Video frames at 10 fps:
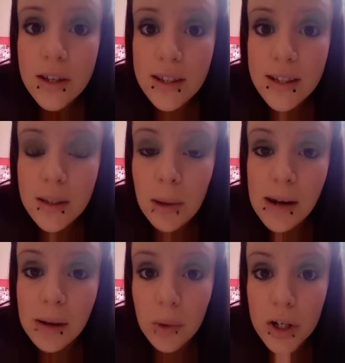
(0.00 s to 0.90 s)
This is a
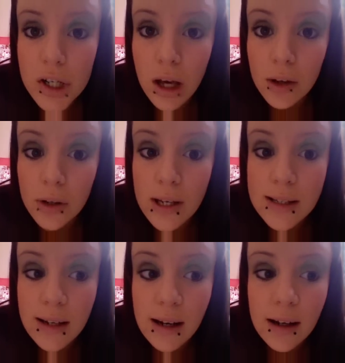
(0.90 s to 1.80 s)
blending brush that I got
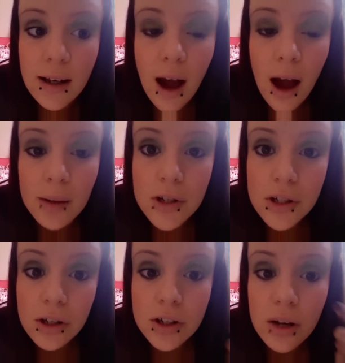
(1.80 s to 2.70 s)
yesterday, and I'm just
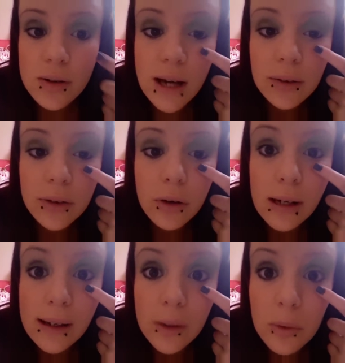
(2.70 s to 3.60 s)
going to tone down the
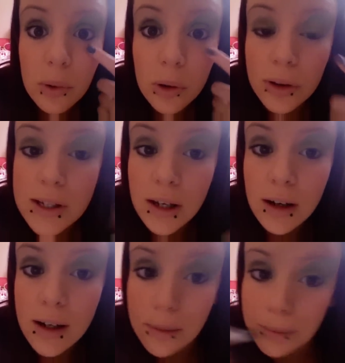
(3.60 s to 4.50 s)
green that we've got on this eye.